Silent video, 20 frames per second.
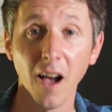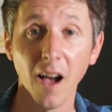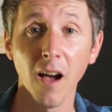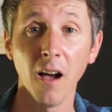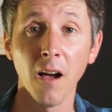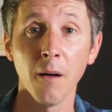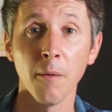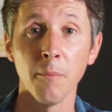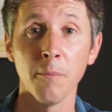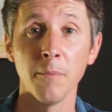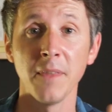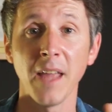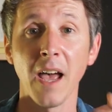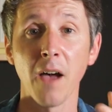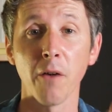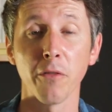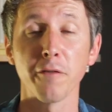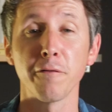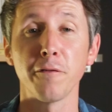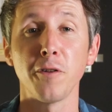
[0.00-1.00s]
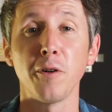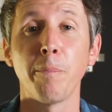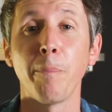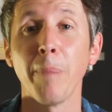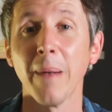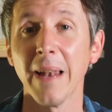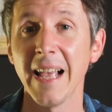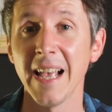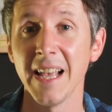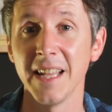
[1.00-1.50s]
Now the verb
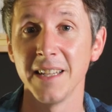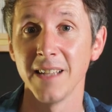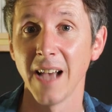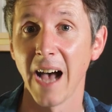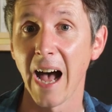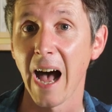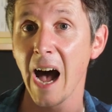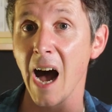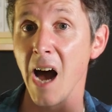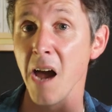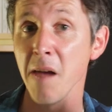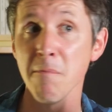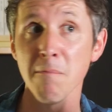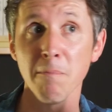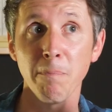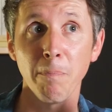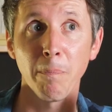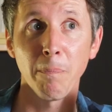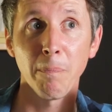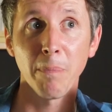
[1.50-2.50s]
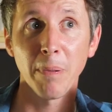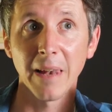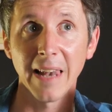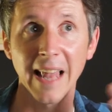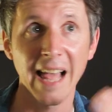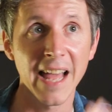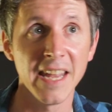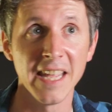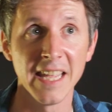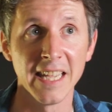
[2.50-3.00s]
plan. I'm
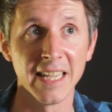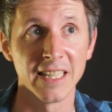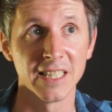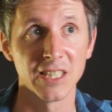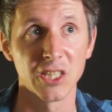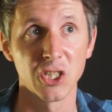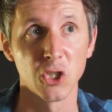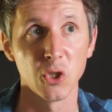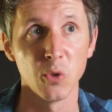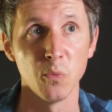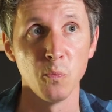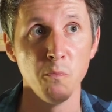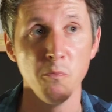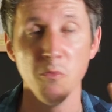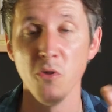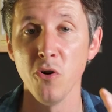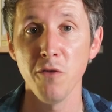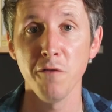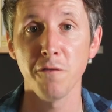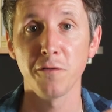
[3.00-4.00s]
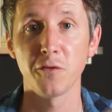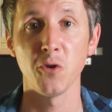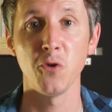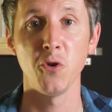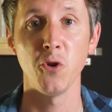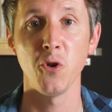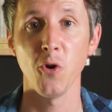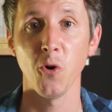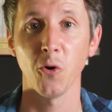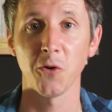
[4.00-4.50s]
planning to move to
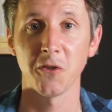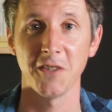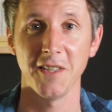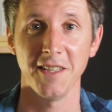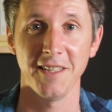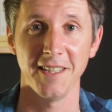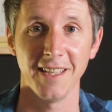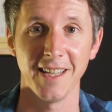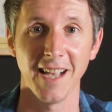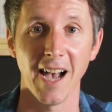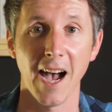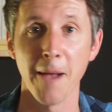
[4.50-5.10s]
New York City.